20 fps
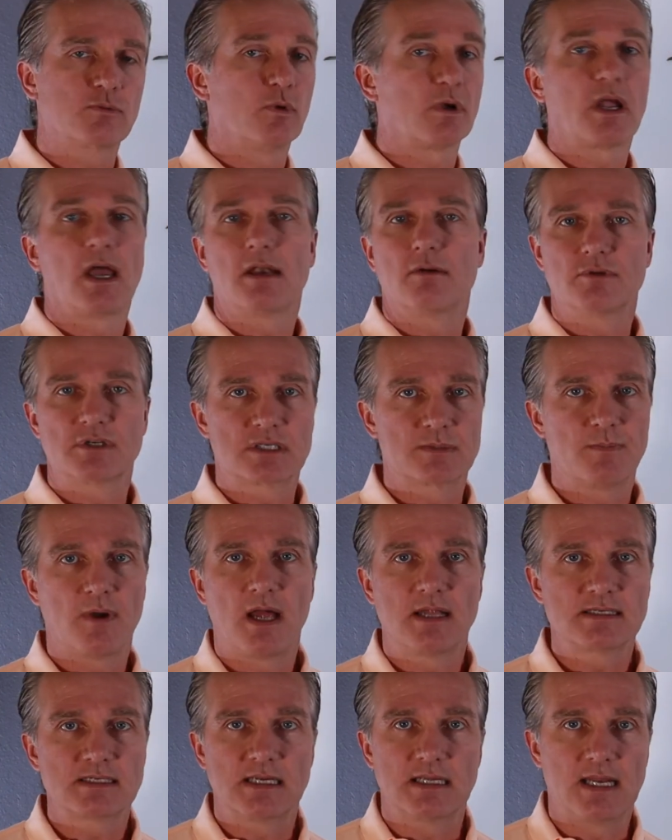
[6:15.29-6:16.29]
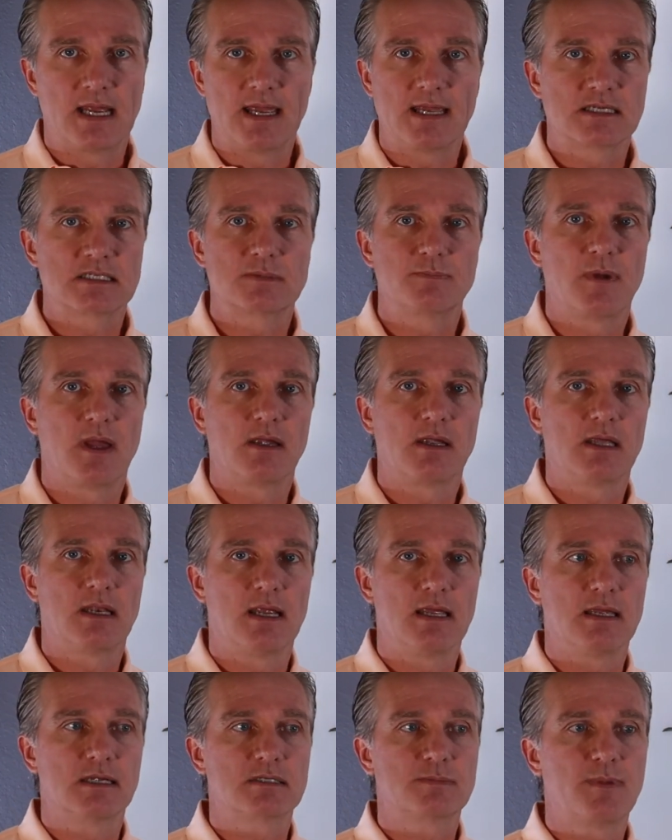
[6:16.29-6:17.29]
what kind of response can
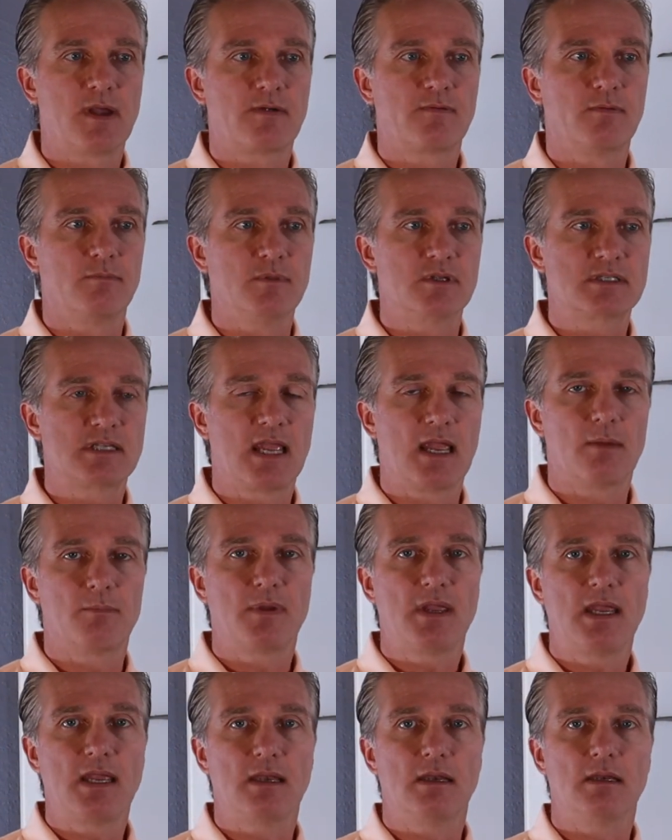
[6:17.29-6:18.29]
I expect from this campaign?